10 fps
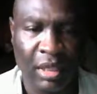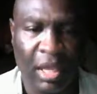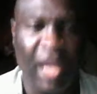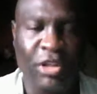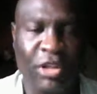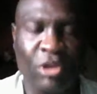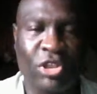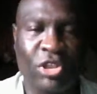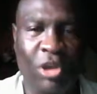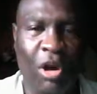and your
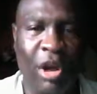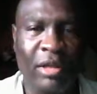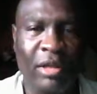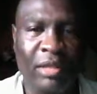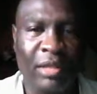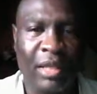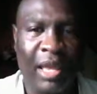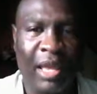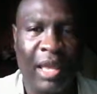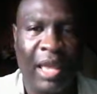sword
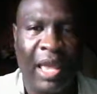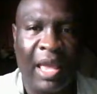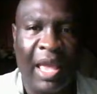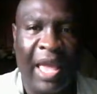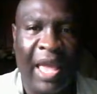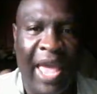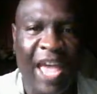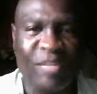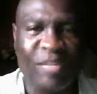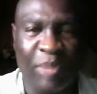
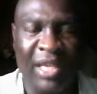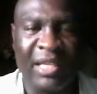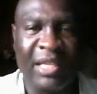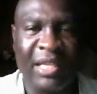has been